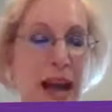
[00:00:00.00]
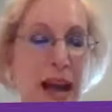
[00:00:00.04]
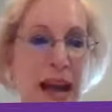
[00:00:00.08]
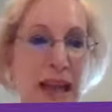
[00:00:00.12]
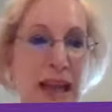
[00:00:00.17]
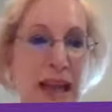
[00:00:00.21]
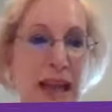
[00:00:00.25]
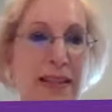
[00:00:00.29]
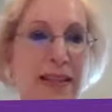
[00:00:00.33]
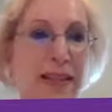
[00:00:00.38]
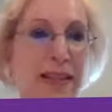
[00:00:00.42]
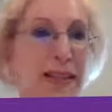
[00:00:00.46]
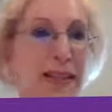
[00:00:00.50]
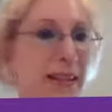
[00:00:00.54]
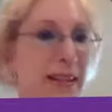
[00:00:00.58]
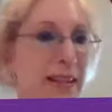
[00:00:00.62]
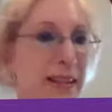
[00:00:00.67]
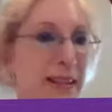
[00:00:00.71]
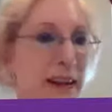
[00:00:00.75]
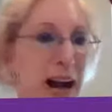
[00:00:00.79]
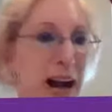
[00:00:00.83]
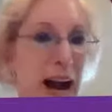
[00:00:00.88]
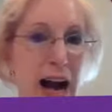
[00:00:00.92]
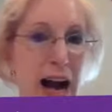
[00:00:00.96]
and
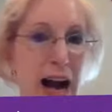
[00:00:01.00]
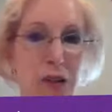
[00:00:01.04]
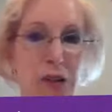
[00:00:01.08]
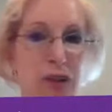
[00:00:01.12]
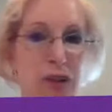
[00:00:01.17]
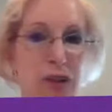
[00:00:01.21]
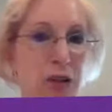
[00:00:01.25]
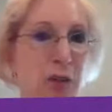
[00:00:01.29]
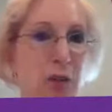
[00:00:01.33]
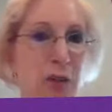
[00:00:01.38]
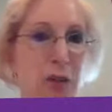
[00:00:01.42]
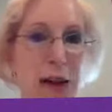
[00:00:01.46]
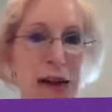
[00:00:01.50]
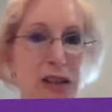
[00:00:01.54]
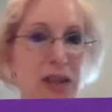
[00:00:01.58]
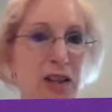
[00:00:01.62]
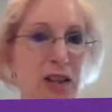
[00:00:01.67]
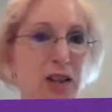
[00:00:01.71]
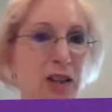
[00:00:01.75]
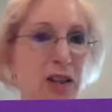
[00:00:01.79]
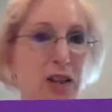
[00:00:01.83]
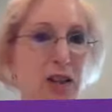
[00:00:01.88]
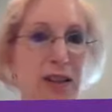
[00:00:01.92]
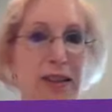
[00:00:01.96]
how to
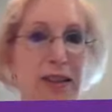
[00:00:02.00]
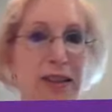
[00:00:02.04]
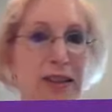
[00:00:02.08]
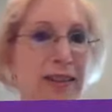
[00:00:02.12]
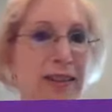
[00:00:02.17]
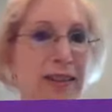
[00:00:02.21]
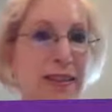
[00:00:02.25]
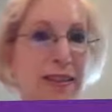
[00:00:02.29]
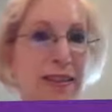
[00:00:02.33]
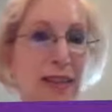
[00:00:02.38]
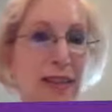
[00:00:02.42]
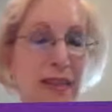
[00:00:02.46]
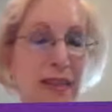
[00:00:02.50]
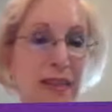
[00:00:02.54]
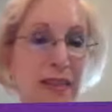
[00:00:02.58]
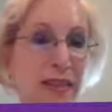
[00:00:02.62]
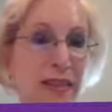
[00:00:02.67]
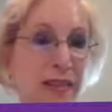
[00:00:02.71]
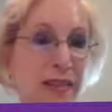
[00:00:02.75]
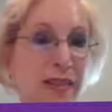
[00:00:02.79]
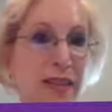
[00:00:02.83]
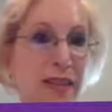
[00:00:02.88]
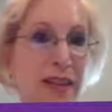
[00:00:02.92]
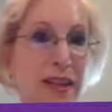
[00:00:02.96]
enter
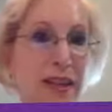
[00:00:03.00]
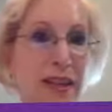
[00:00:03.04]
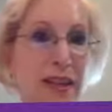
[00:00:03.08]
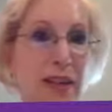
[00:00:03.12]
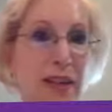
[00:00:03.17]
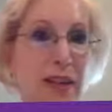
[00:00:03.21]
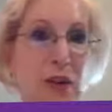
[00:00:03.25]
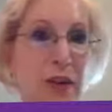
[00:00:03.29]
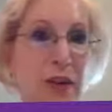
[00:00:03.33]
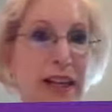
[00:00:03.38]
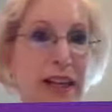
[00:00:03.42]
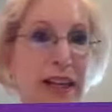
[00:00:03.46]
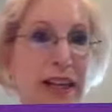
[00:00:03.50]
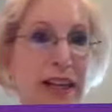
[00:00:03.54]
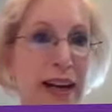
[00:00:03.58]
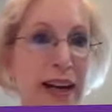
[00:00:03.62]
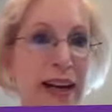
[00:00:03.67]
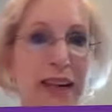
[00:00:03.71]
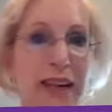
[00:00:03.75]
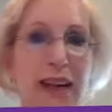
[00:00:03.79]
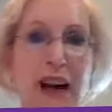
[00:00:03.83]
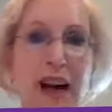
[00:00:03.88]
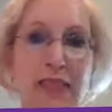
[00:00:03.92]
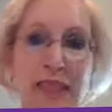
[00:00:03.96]
the
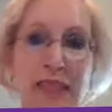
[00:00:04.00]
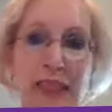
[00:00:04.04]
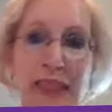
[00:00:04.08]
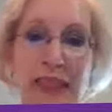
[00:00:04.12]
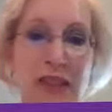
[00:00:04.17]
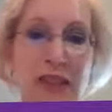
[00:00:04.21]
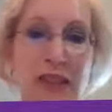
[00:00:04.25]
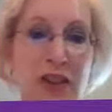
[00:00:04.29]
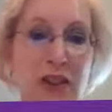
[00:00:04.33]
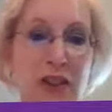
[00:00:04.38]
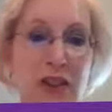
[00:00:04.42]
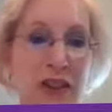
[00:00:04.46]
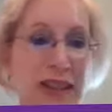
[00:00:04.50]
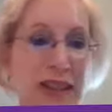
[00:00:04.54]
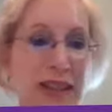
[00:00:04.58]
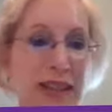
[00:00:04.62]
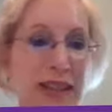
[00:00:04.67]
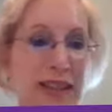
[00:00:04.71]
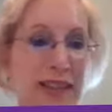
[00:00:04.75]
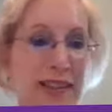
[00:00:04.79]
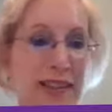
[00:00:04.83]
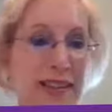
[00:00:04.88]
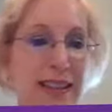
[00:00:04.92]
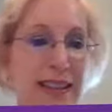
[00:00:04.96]
arena of a legal nurse
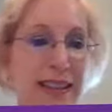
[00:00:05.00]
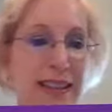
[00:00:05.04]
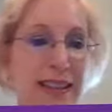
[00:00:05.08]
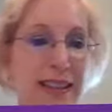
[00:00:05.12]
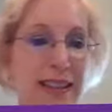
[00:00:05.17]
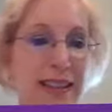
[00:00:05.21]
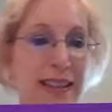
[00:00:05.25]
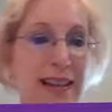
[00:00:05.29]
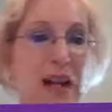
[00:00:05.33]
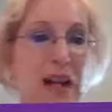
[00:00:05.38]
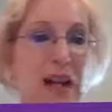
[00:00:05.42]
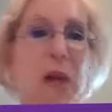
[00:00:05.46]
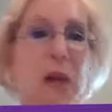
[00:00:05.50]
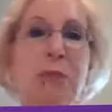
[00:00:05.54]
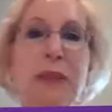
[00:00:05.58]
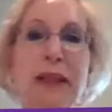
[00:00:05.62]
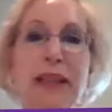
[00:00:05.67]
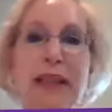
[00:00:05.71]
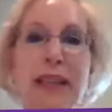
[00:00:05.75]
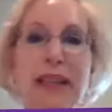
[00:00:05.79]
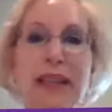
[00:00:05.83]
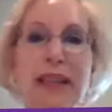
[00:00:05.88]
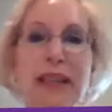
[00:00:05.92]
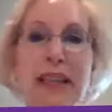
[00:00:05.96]
consultant.
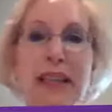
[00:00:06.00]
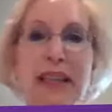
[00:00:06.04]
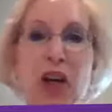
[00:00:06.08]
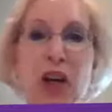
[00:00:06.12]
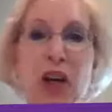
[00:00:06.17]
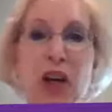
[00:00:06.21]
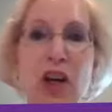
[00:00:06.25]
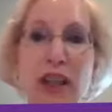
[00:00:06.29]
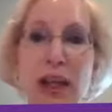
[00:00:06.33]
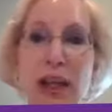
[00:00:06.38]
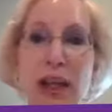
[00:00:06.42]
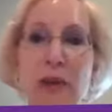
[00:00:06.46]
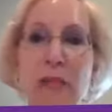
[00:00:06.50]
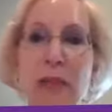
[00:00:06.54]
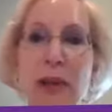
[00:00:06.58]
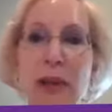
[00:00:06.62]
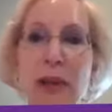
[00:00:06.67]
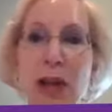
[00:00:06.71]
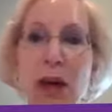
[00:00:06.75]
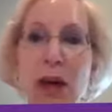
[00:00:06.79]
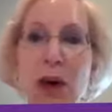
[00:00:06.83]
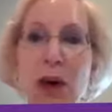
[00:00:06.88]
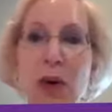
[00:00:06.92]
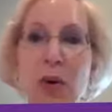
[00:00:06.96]
Please see our link
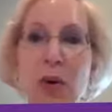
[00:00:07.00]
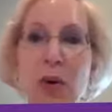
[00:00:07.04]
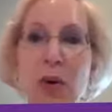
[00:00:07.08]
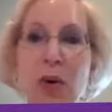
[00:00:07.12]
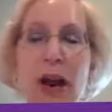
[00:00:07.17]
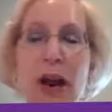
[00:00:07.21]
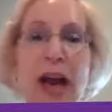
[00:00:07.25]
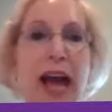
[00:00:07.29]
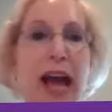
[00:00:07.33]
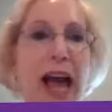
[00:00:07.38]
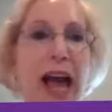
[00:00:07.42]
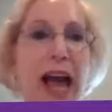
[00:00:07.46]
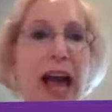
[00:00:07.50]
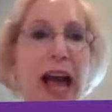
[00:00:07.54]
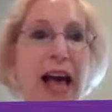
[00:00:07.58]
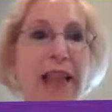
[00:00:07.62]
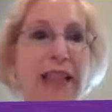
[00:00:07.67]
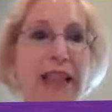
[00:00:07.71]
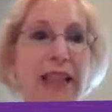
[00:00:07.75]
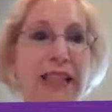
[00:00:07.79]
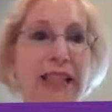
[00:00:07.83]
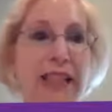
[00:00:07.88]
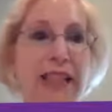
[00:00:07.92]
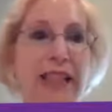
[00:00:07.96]
below,
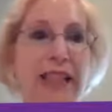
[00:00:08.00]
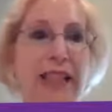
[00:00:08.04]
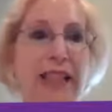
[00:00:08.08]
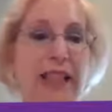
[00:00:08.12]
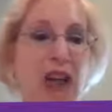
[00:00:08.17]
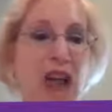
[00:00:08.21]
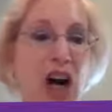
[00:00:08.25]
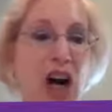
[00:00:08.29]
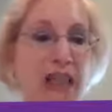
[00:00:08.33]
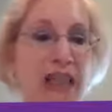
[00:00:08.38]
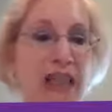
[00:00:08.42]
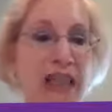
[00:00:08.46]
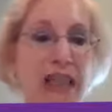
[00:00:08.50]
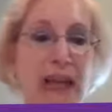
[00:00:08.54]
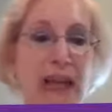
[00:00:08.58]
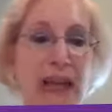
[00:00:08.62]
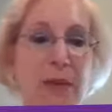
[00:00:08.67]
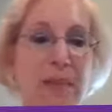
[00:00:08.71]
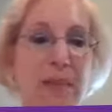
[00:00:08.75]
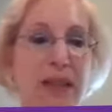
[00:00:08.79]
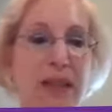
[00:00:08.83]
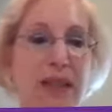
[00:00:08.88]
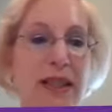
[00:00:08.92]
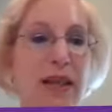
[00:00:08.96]

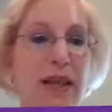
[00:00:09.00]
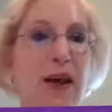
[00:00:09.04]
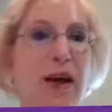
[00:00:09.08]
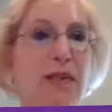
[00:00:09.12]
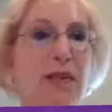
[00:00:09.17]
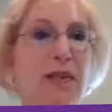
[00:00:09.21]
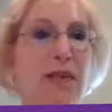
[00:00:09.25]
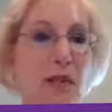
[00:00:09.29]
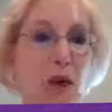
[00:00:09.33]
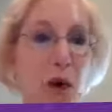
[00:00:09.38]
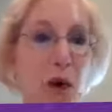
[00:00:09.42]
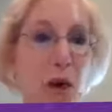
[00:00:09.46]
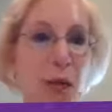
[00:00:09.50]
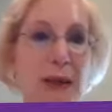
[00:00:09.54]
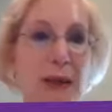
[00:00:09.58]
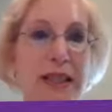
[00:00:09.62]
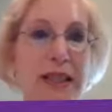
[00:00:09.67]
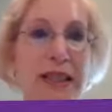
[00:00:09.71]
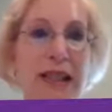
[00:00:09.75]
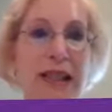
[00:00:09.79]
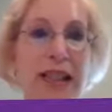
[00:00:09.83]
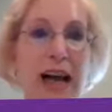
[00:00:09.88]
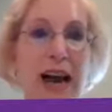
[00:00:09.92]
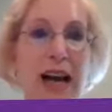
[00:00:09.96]
lnc.tips forward
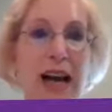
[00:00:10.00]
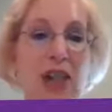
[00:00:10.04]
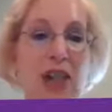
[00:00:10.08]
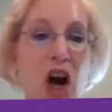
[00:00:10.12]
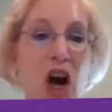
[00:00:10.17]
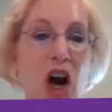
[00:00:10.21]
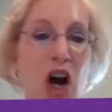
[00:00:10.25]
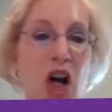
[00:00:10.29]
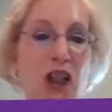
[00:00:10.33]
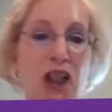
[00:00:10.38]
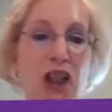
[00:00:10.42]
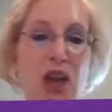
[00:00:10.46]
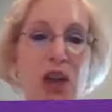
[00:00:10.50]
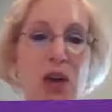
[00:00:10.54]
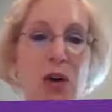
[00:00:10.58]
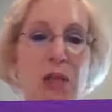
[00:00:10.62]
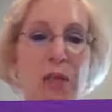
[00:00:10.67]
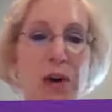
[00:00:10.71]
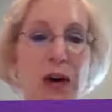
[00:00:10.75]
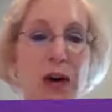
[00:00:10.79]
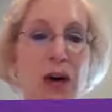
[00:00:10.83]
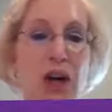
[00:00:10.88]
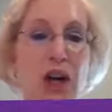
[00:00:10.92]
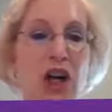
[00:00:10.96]
slash
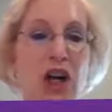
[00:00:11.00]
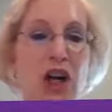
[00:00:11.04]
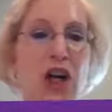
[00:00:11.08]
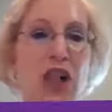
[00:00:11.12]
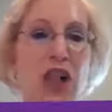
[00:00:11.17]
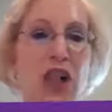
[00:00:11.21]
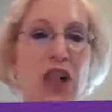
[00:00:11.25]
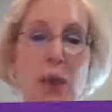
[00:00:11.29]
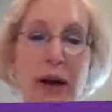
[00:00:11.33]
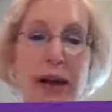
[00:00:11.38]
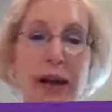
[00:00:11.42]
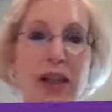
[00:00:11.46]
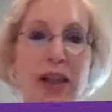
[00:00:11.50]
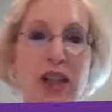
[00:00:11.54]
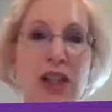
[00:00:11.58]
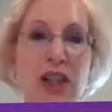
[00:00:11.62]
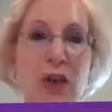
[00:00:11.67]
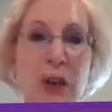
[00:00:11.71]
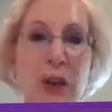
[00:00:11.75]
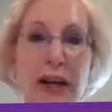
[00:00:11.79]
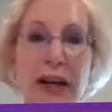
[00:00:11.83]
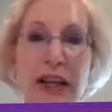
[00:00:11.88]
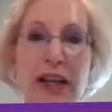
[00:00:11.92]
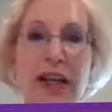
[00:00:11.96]
October
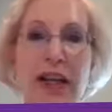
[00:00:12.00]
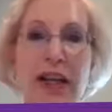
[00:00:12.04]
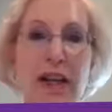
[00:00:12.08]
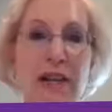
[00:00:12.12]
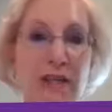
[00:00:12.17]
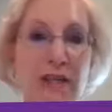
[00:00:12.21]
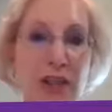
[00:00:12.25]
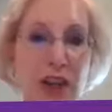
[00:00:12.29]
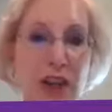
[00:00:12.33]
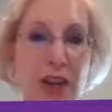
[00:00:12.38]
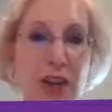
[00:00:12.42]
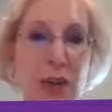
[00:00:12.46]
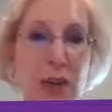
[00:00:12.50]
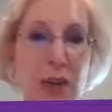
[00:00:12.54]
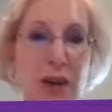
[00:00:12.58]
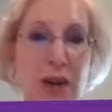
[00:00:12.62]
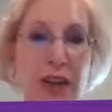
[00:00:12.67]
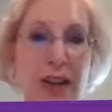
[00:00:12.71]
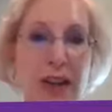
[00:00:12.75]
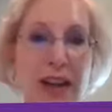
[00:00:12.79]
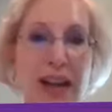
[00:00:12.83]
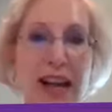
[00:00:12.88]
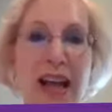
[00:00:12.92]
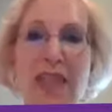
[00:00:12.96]
2020
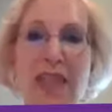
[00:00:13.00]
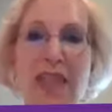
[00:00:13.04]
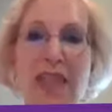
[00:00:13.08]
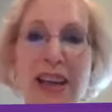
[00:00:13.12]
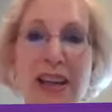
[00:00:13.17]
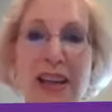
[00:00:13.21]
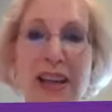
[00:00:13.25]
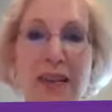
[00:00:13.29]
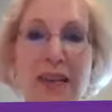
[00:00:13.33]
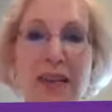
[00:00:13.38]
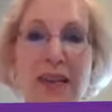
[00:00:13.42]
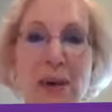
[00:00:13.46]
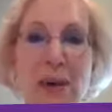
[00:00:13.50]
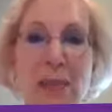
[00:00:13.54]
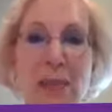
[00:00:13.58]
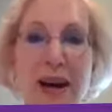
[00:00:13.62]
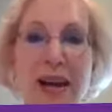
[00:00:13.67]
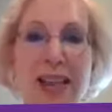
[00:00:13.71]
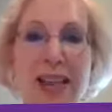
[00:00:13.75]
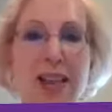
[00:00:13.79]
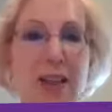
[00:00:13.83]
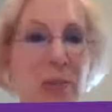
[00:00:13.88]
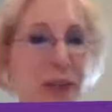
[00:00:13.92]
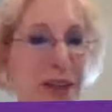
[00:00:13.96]
virtual. Thank you so
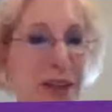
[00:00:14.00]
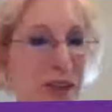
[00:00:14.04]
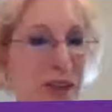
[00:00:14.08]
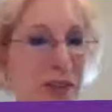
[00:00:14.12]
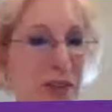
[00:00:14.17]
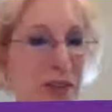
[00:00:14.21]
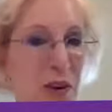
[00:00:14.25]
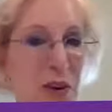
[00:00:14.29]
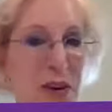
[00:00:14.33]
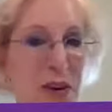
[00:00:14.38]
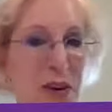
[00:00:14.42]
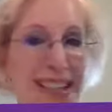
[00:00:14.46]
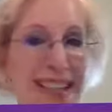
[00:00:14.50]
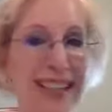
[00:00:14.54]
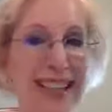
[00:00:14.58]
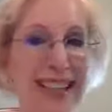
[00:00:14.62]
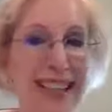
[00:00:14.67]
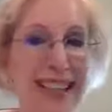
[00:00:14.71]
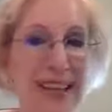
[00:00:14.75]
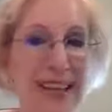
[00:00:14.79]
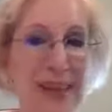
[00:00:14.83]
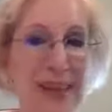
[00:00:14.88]
much, and we look forward to seeing